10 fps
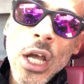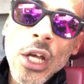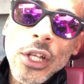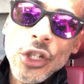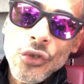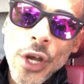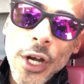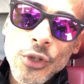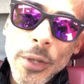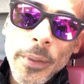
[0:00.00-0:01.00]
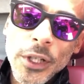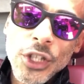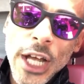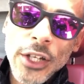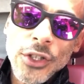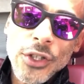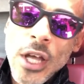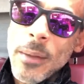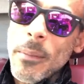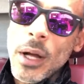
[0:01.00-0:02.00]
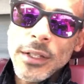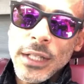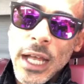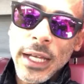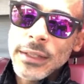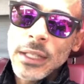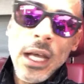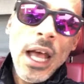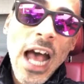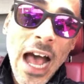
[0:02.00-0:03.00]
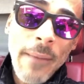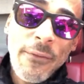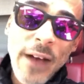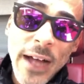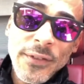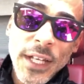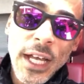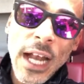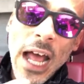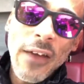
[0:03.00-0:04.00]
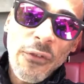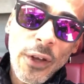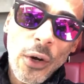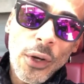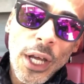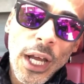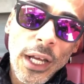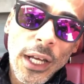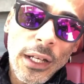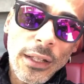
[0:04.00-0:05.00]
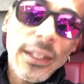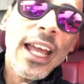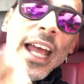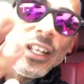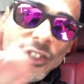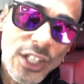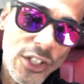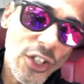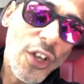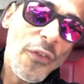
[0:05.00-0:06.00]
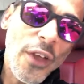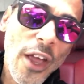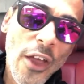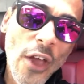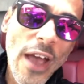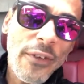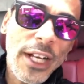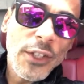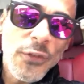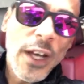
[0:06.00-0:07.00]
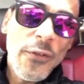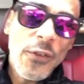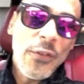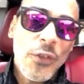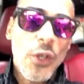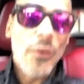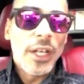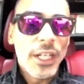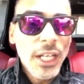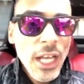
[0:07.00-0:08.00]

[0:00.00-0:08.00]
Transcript: they're straight up jumping in Challengers. Mustangs, I'm 5'10", I fit okay in a, yeah, see, if you have an S550 already,